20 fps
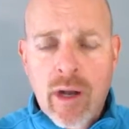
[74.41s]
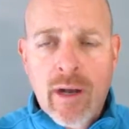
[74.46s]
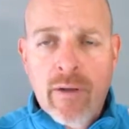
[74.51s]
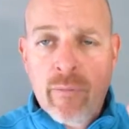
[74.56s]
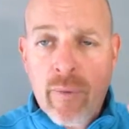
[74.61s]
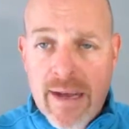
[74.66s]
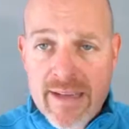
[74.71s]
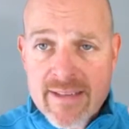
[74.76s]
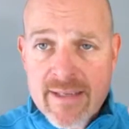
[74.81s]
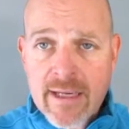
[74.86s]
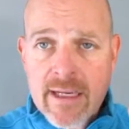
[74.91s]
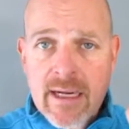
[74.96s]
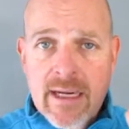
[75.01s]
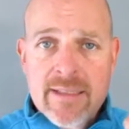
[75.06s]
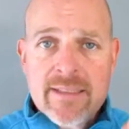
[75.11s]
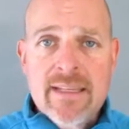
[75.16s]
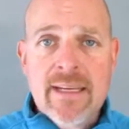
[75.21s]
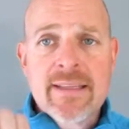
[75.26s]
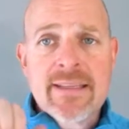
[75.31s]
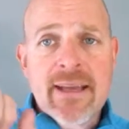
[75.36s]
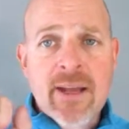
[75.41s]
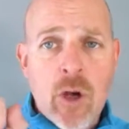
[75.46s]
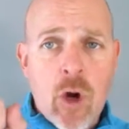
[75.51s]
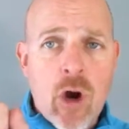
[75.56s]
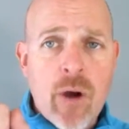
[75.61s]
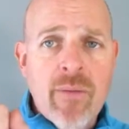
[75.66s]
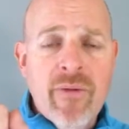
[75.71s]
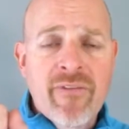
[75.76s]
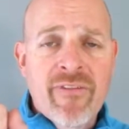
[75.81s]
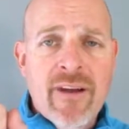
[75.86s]
resin content than
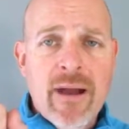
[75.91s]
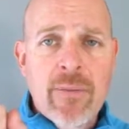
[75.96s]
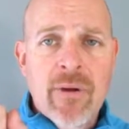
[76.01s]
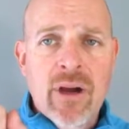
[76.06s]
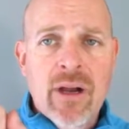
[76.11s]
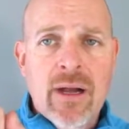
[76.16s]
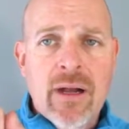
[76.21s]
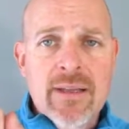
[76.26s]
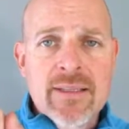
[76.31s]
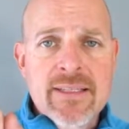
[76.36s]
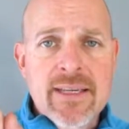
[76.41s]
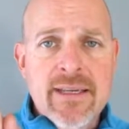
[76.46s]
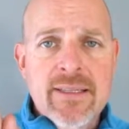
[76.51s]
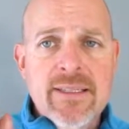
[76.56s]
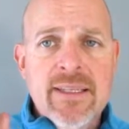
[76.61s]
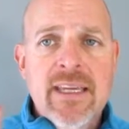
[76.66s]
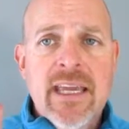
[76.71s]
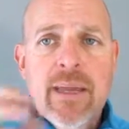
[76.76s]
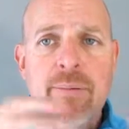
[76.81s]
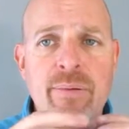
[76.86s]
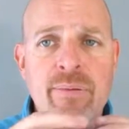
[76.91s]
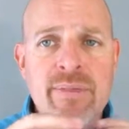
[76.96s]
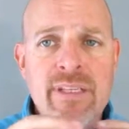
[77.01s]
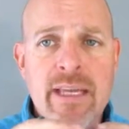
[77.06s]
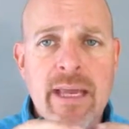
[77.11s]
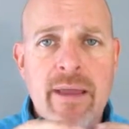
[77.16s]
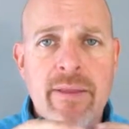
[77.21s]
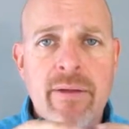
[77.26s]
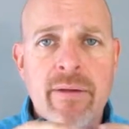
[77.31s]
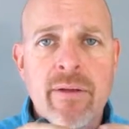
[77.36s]
carbon fiber content to keep them
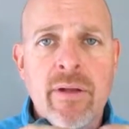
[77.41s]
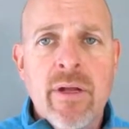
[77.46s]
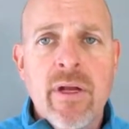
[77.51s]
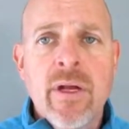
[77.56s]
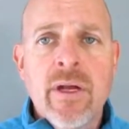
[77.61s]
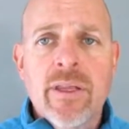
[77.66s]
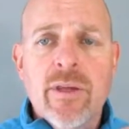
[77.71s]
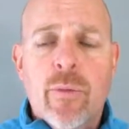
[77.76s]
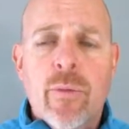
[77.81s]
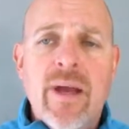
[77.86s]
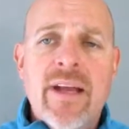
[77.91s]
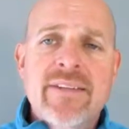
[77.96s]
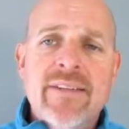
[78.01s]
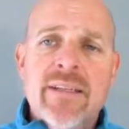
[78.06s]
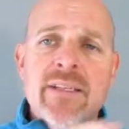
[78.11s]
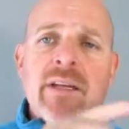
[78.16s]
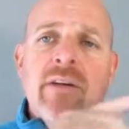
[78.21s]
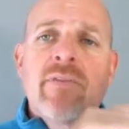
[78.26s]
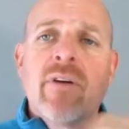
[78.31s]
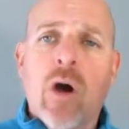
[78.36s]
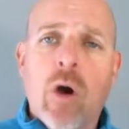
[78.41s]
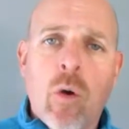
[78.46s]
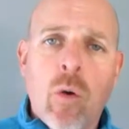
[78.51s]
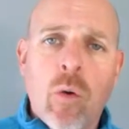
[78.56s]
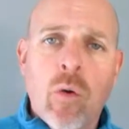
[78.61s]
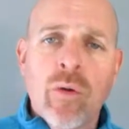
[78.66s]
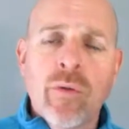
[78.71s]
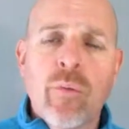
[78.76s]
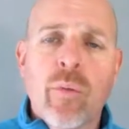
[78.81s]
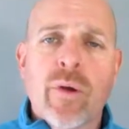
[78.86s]
together. The resins of
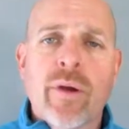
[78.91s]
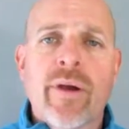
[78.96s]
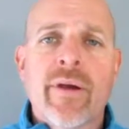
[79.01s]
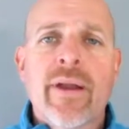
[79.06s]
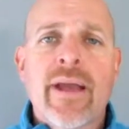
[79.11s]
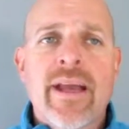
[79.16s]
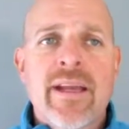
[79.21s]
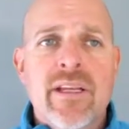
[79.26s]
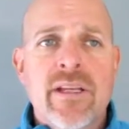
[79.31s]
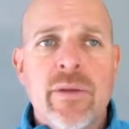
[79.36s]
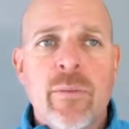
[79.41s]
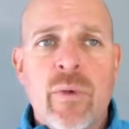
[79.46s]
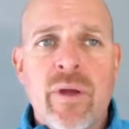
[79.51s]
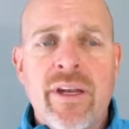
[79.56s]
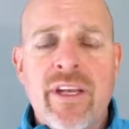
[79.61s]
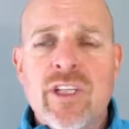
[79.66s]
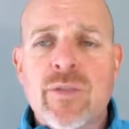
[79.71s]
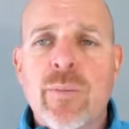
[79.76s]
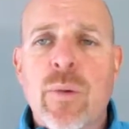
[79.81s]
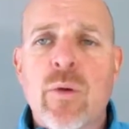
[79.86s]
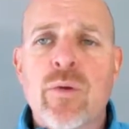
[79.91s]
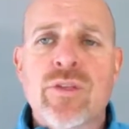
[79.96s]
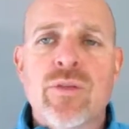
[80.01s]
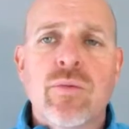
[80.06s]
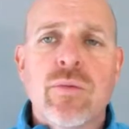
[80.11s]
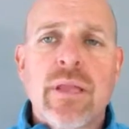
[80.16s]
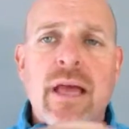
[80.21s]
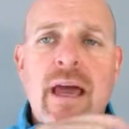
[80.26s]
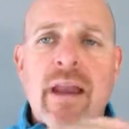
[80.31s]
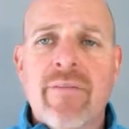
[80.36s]
old when exposed
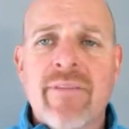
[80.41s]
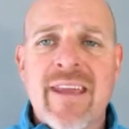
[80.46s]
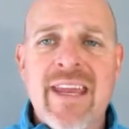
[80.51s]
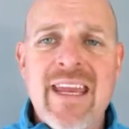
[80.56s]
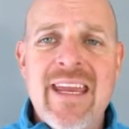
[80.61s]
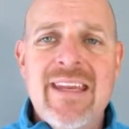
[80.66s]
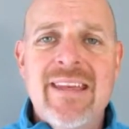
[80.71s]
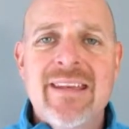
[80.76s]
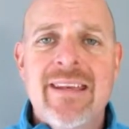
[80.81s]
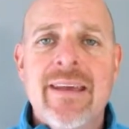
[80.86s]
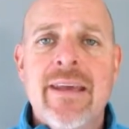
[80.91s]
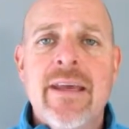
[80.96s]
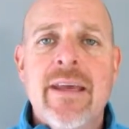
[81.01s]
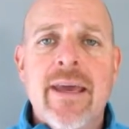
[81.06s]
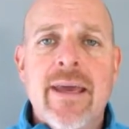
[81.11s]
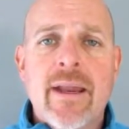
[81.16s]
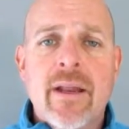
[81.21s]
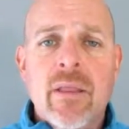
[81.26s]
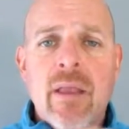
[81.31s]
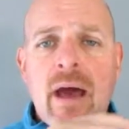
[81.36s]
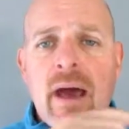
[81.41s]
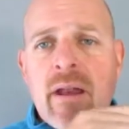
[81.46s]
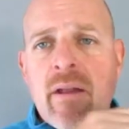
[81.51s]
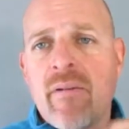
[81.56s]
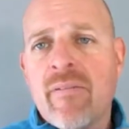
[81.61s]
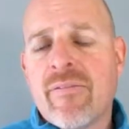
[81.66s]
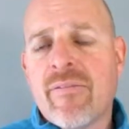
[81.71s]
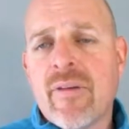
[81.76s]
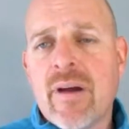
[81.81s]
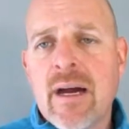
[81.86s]
to a lot of heat and a lot
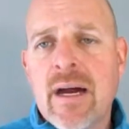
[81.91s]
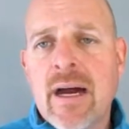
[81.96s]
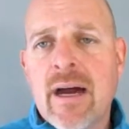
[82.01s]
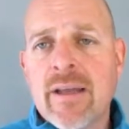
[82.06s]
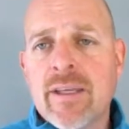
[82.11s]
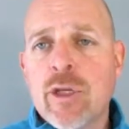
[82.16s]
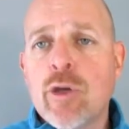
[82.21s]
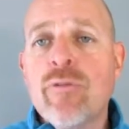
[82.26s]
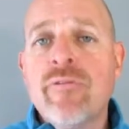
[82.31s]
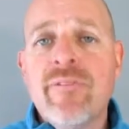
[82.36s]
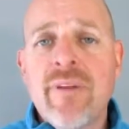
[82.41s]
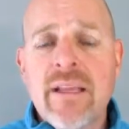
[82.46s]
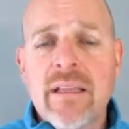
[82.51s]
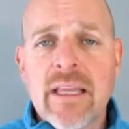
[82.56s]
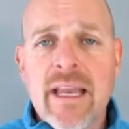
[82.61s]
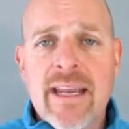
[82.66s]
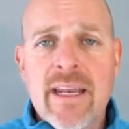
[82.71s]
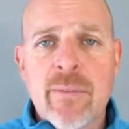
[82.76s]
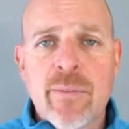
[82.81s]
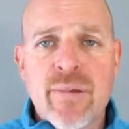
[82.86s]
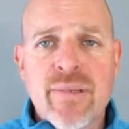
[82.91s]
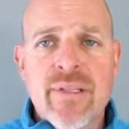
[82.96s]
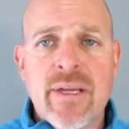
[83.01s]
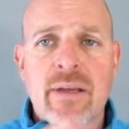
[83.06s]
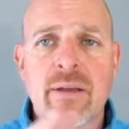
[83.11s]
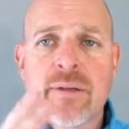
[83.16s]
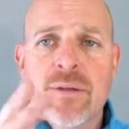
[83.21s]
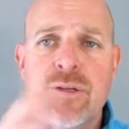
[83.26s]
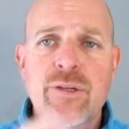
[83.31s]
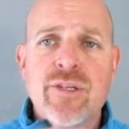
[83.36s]
of UV light in
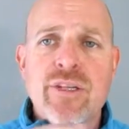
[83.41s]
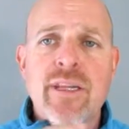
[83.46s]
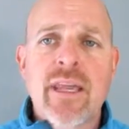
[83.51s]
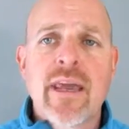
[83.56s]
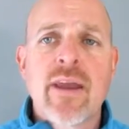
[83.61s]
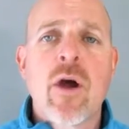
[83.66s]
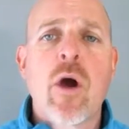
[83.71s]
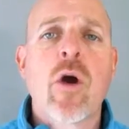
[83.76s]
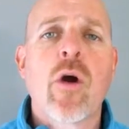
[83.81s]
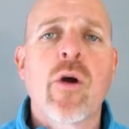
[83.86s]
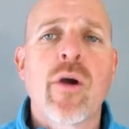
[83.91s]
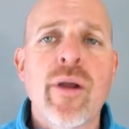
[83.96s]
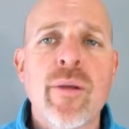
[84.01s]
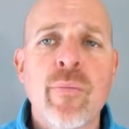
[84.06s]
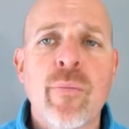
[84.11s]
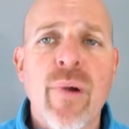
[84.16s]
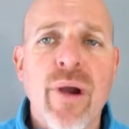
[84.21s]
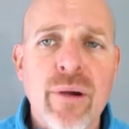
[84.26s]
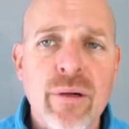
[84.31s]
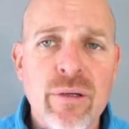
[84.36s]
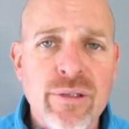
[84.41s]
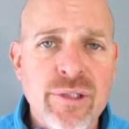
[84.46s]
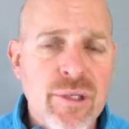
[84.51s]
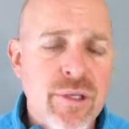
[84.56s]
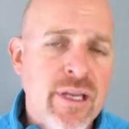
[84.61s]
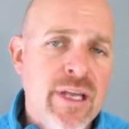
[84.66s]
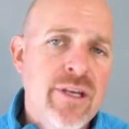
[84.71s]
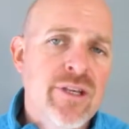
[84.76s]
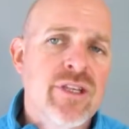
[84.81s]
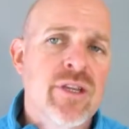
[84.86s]
particular, used to get hard and brittle, so
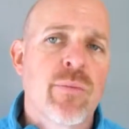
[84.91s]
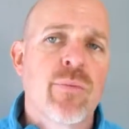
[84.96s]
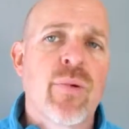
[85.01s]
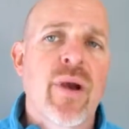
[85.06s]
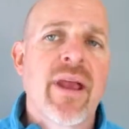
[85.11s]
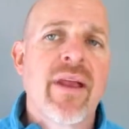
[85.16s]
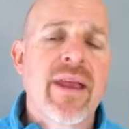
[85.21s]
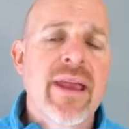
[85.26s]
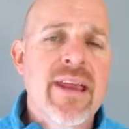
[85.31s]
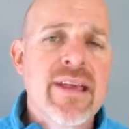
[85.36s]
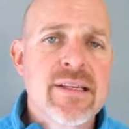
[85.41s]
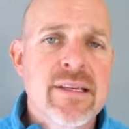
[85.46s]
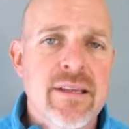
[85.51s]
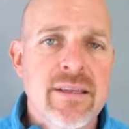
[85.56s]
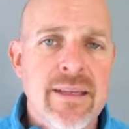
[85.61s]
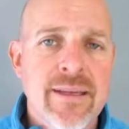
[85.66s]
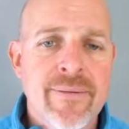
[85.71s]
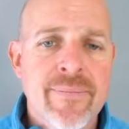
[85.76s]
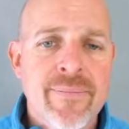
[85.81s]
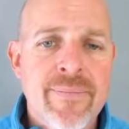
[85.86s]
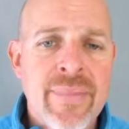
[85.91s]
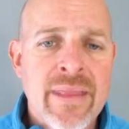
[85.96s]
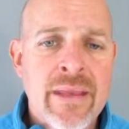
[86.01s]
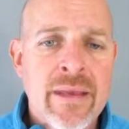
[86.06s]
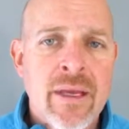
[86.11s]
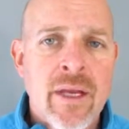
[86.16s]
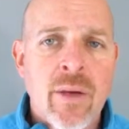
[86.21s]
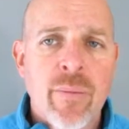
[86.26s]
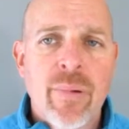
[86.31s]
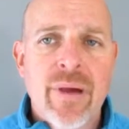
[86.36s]
they used to break easily.
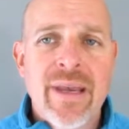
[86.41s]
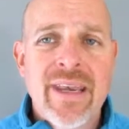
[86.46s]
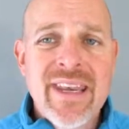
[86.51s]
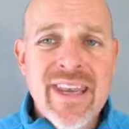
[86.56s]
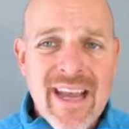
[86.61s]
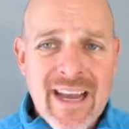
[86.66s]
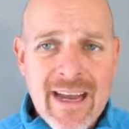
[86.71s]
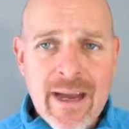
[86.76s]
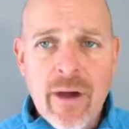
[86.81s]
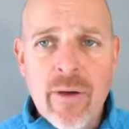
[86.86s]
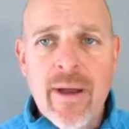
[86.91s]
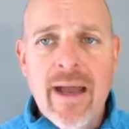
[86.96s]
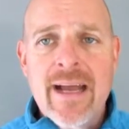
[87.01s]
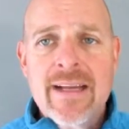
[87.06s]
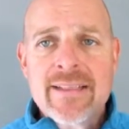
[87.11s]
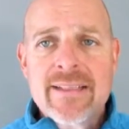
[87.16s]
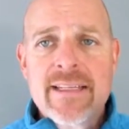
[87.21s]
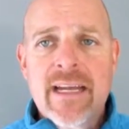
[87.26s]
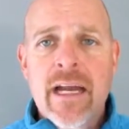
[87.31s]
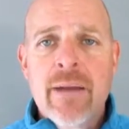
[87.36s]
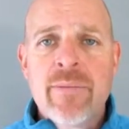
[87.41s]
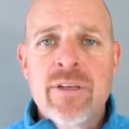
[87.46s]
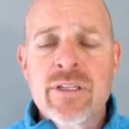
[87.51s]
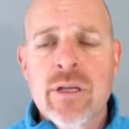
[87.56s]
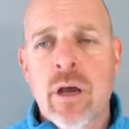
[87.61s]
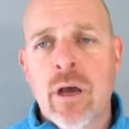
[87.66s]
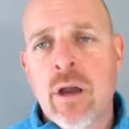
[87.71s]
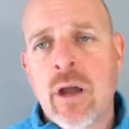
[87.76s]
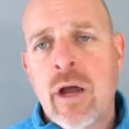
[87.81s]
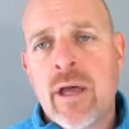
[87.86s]
But now, as time has
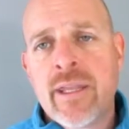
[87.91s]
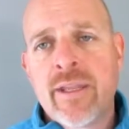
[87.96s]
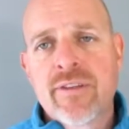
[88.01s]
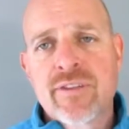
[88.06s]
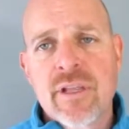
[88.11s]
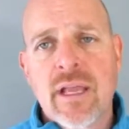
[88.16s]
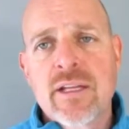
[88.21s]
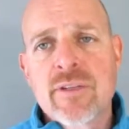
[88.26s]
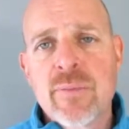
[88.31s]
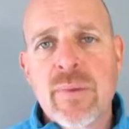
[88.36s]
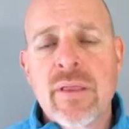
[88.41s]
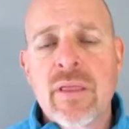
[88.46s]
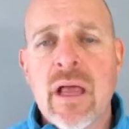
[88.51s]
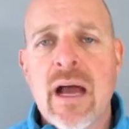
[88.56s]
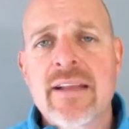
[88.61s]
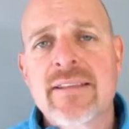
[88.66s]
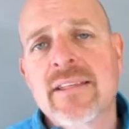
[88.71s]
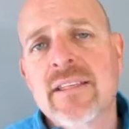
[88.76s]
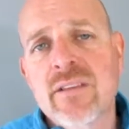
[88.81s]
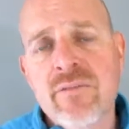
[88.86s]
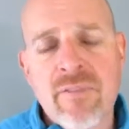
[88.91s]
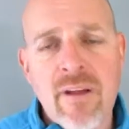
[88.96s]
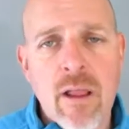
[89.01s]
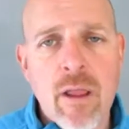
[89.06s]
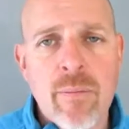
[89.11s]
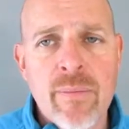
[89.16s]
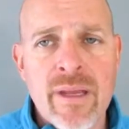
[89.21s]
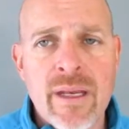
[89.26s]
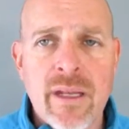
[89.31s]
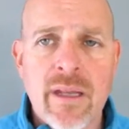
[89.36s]
gone on, there's been lots of
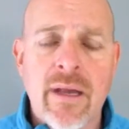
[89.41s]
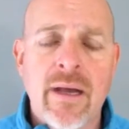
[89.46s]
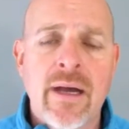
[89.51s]
development